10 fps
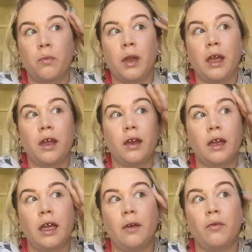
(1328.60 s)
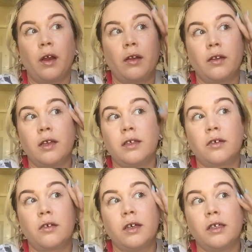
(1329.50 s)
Man, I can't, this
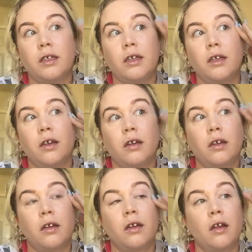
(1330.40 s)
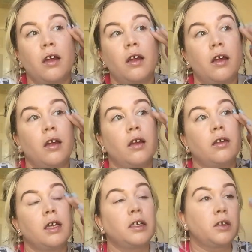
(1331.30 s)
is crazy.
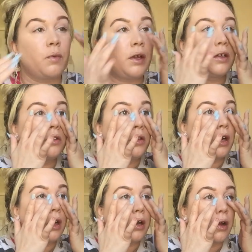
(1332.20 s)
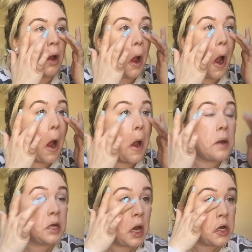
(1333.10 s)
Takes a while to dry.
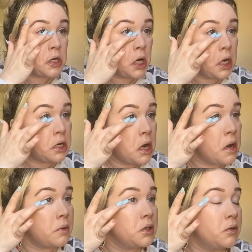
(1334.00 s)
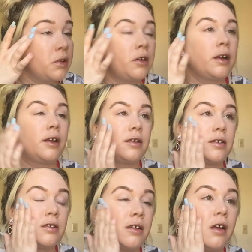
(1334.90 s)
Colors take time to do it with your
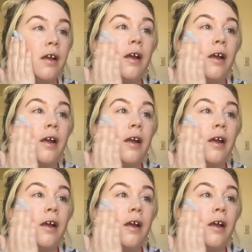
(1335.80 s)
hands.